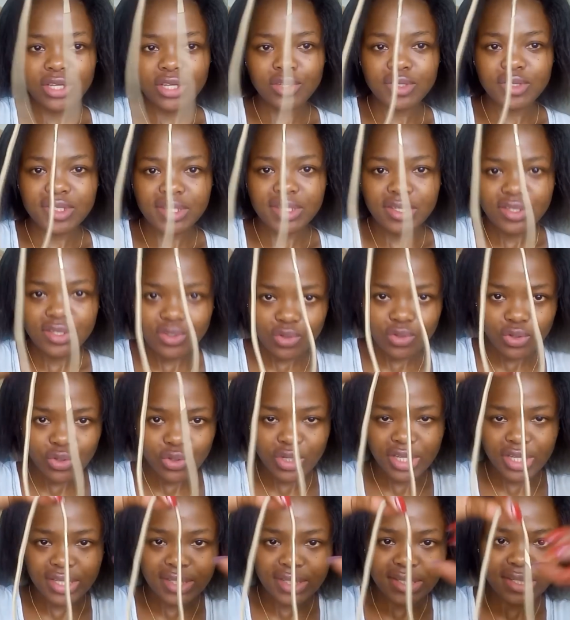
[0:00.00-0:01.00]
gonna use this so
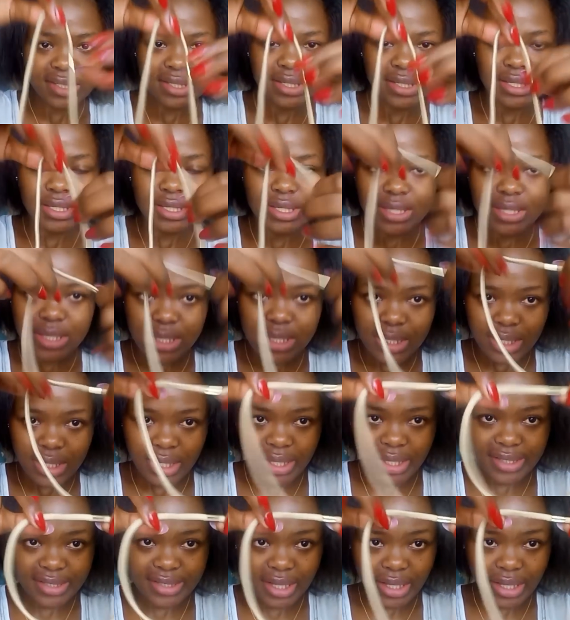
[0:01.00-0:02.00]
you can see
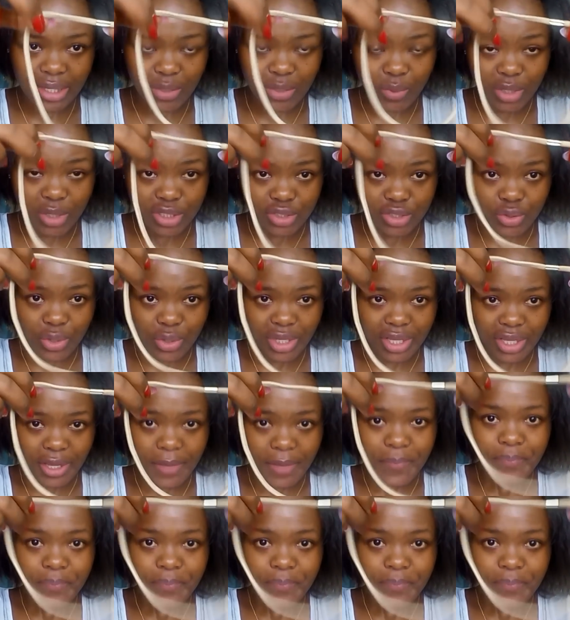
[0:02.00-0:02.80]
exactly where it's going.